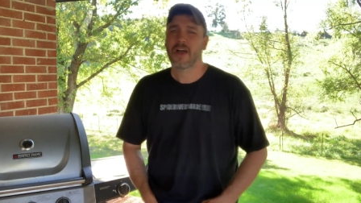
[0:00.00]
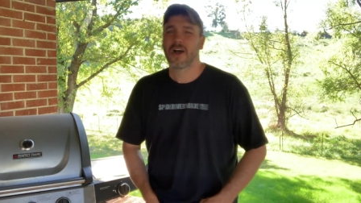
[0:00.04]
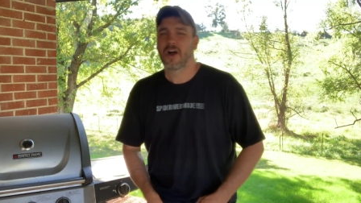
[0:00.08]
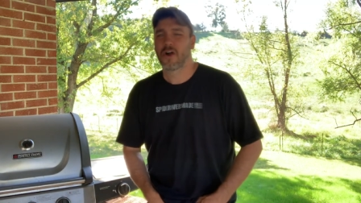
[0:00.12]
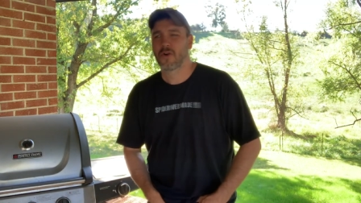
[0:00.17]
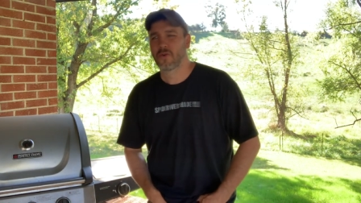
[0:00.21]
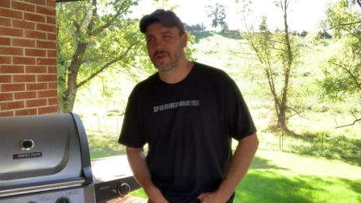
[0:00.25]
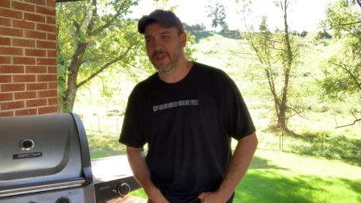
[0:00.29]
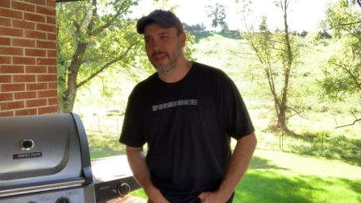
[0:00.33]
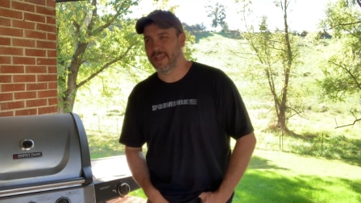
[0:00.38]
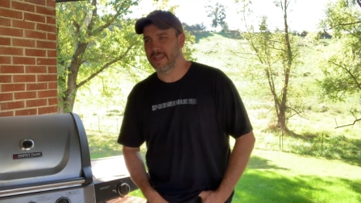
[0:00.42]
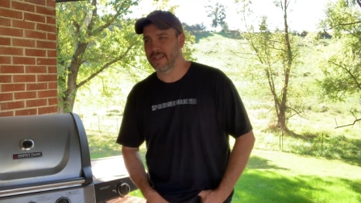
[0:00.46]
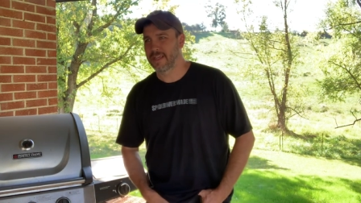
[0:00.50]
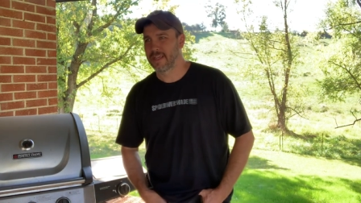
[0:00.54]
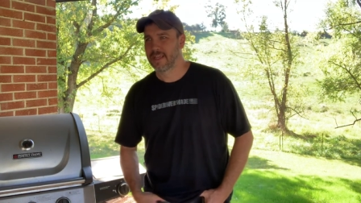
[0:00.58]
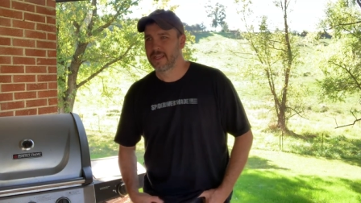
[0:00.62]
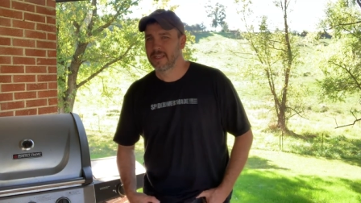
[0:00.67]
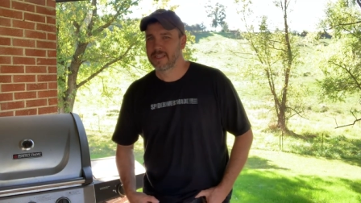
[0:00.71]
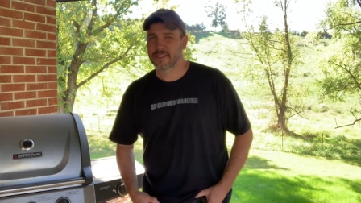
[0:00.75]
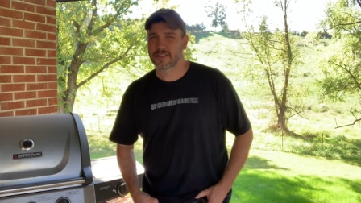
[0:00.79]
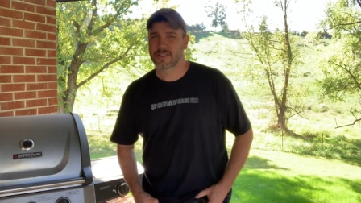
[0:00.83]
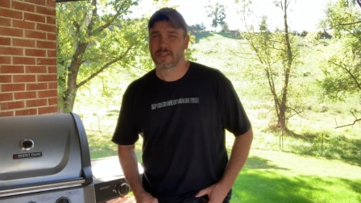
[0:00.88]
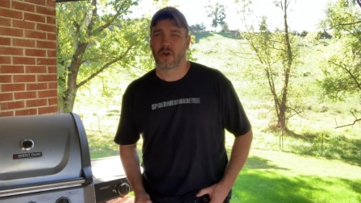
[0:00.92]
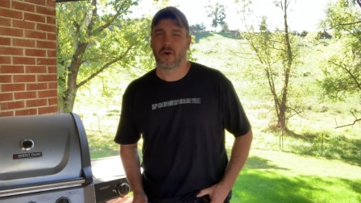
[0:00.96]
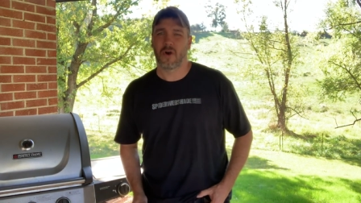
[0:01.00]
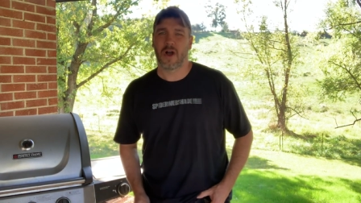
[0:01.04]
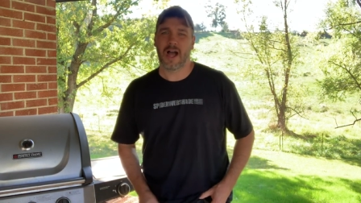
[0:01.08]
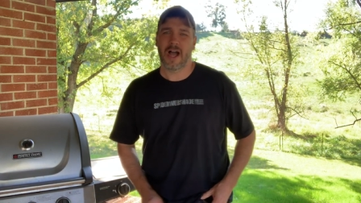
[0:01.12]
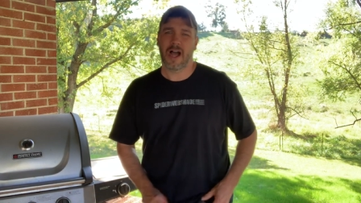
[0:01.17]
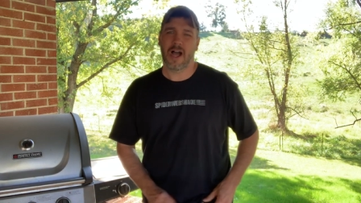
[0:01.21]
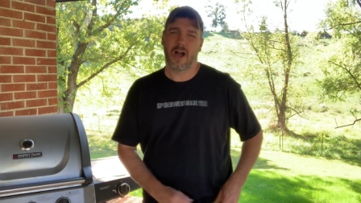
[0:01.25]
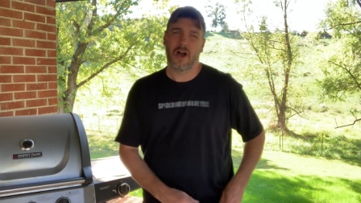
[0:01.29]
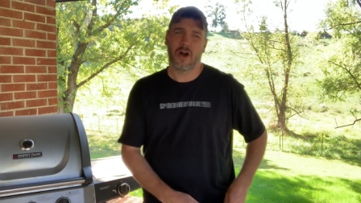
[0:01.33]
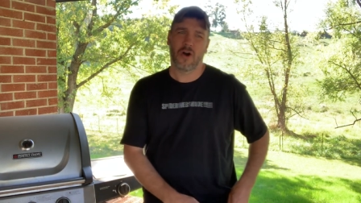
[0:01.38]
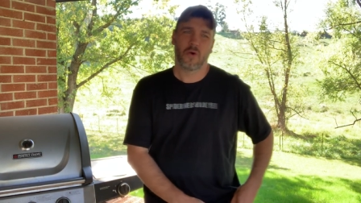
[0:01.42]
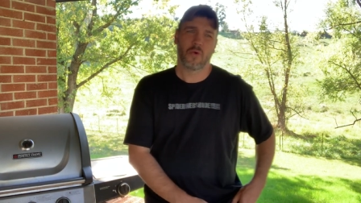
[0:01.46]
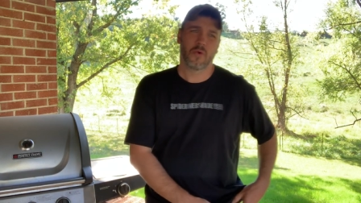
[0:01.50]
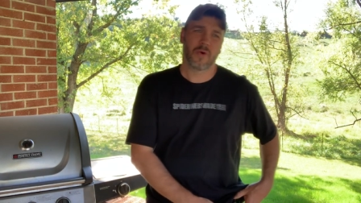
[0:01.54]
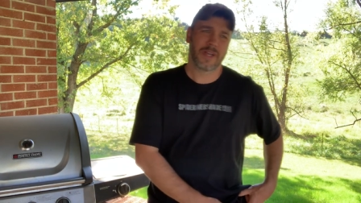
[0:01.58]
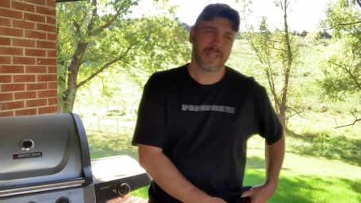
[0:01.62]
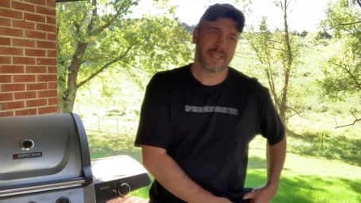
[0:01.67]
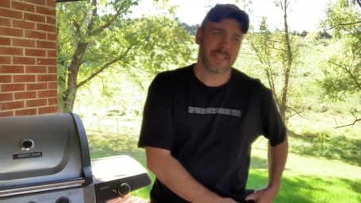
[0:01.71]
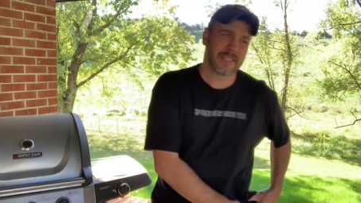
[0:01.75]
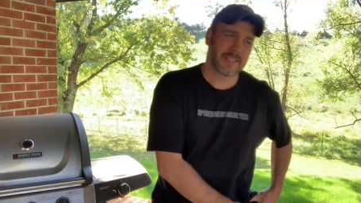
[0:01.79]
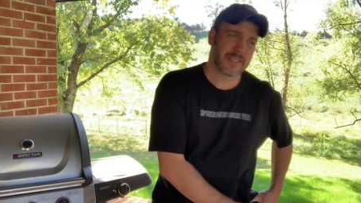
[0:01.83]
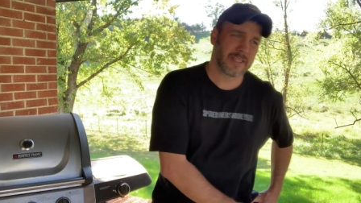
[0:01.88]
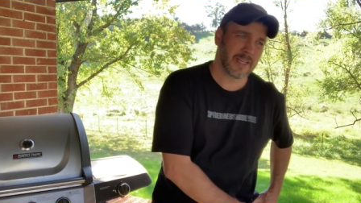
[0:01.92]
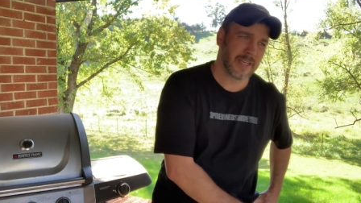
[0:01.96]
Okay, so I
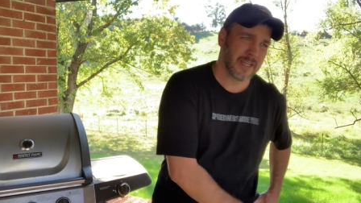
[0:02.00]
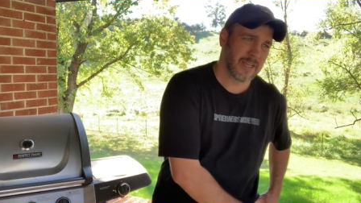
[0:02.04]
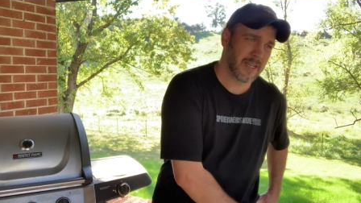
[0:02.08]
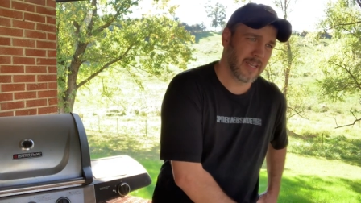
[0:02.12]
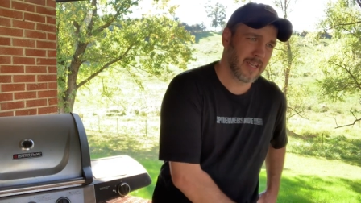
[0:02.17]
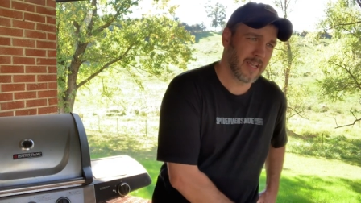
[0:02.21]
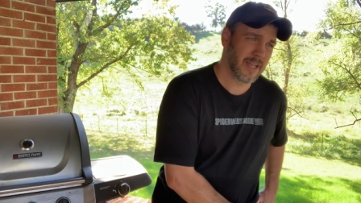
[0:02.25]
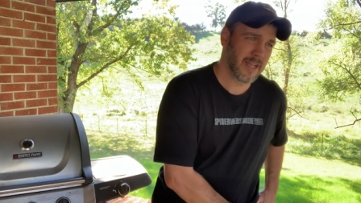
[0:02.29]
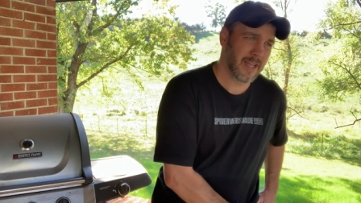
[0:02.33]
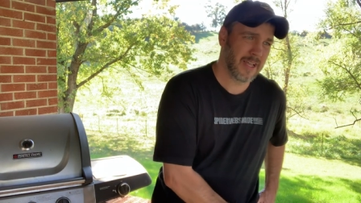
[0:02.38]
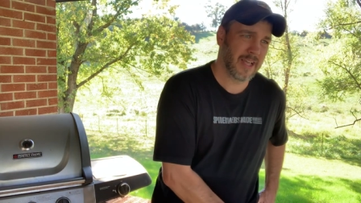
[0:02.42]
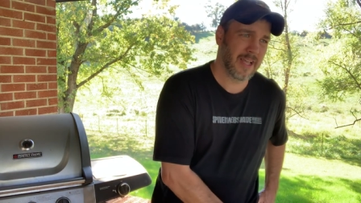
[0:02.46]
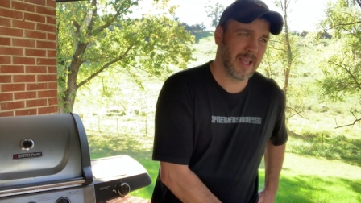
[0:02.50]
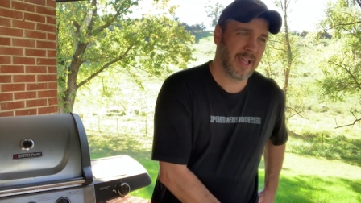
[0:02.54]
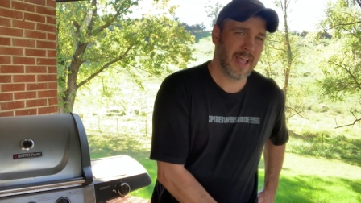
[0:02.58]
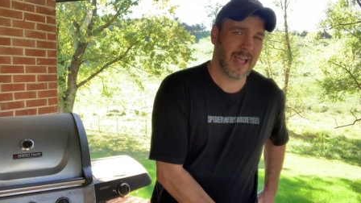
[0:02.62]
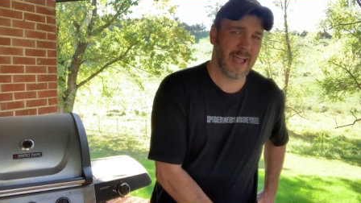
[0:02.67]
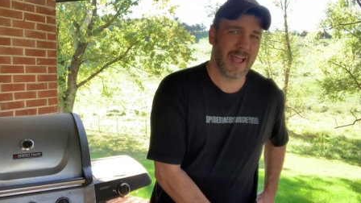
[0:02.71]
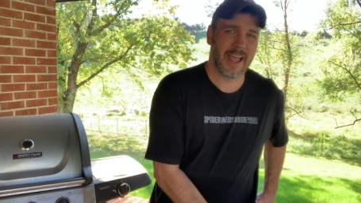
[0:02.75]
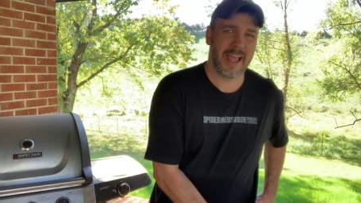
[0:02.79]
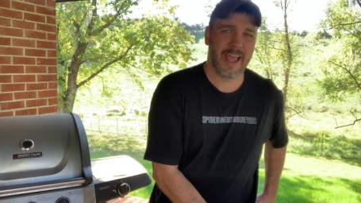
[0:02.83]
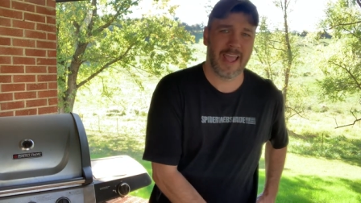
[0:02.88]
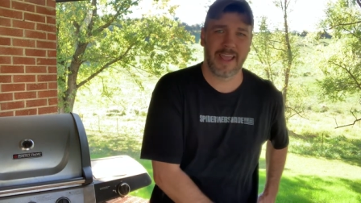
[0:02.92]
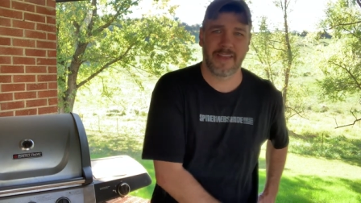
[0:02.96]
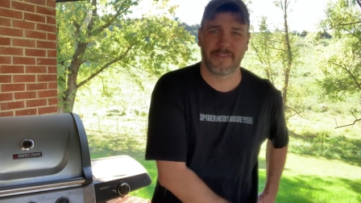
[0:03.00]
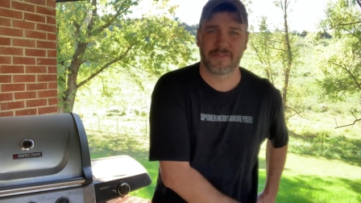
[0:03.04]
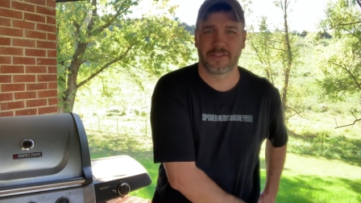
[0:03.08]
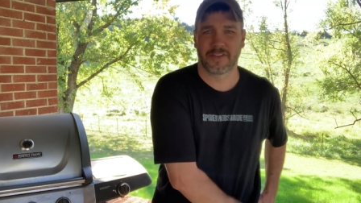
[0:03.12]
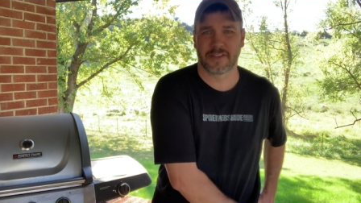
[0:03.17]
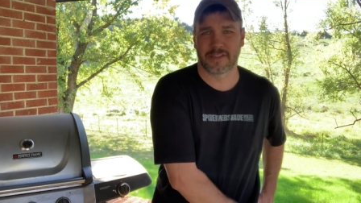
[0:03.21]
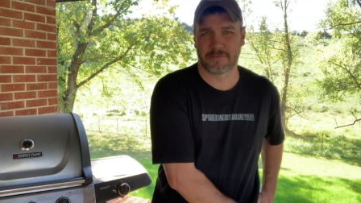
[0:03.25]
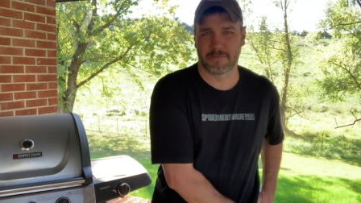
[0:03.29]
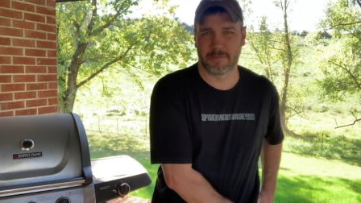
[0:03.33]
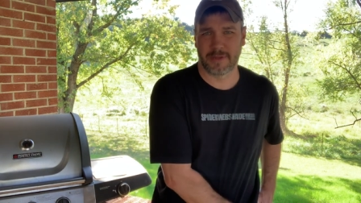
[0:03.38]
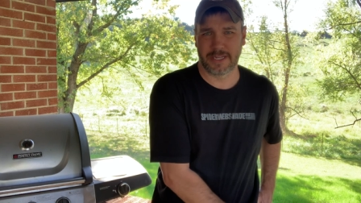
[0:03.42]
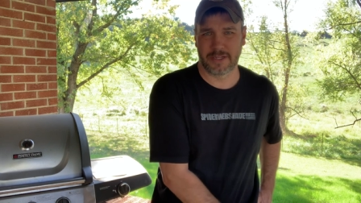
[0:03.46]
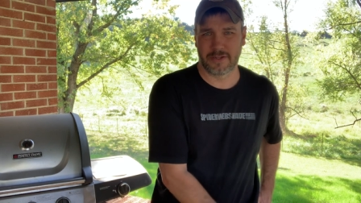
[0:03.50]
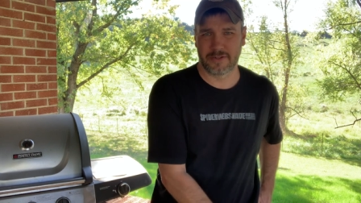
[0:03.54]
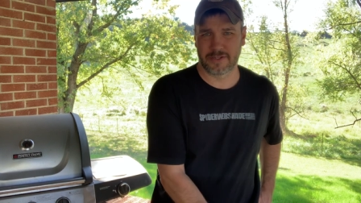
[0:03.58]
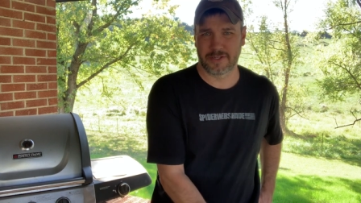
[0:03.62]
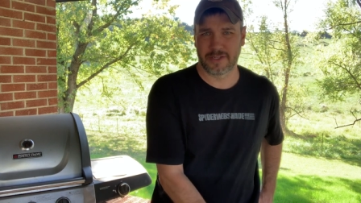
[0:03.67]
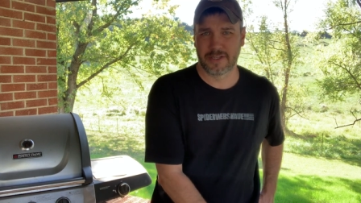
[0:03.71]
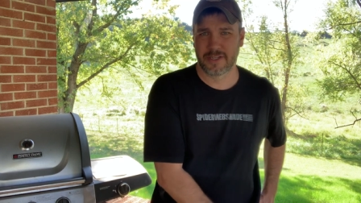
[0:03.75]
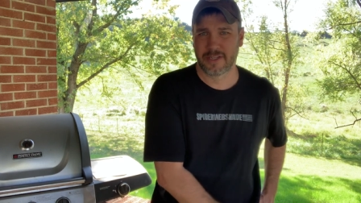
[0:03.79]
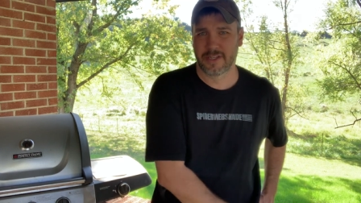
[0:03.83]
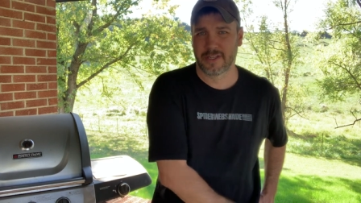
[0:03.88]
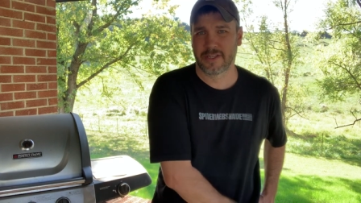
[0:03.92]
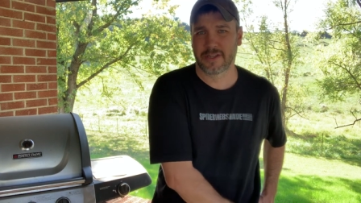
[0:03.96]
always have this belt.